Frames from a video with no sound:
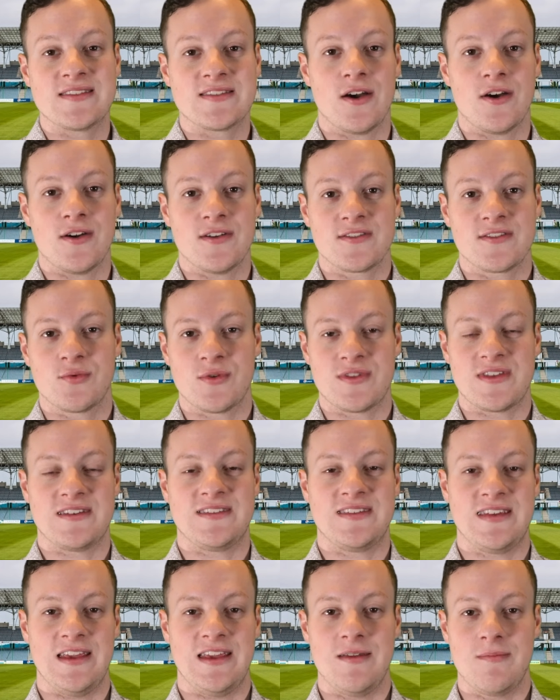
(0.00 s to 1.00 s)
zones with a
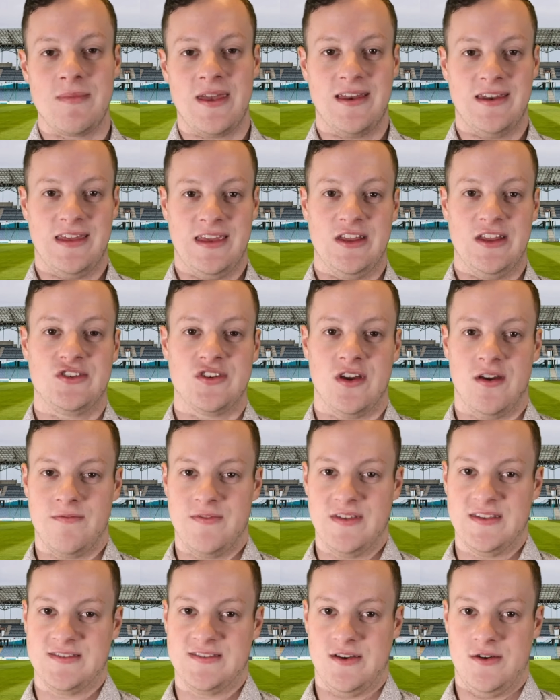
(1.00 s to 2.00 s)
team in each
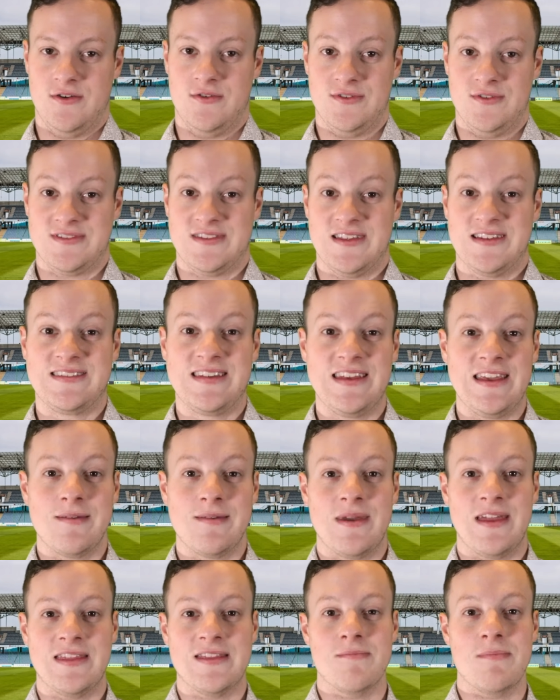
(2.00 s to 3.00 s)
of the zones. The
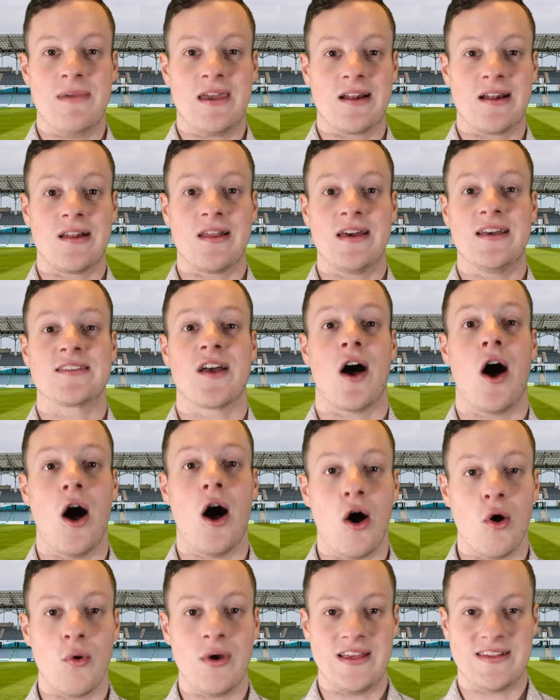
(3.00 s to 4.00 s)
team in the middle is
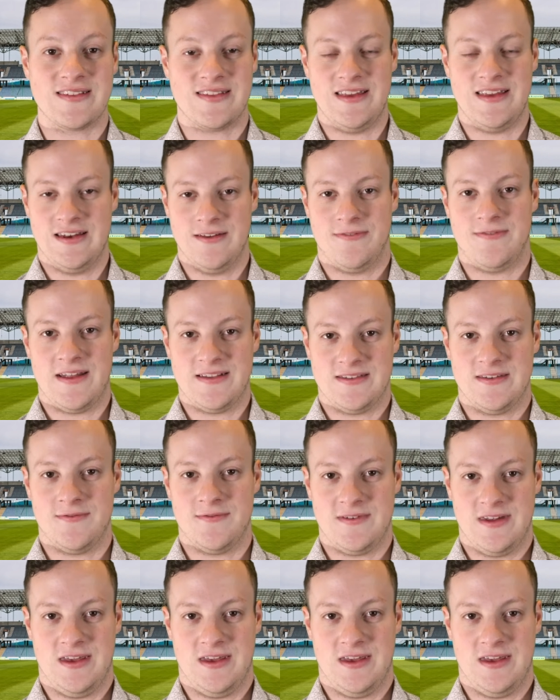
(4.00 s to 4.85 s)
always the defensive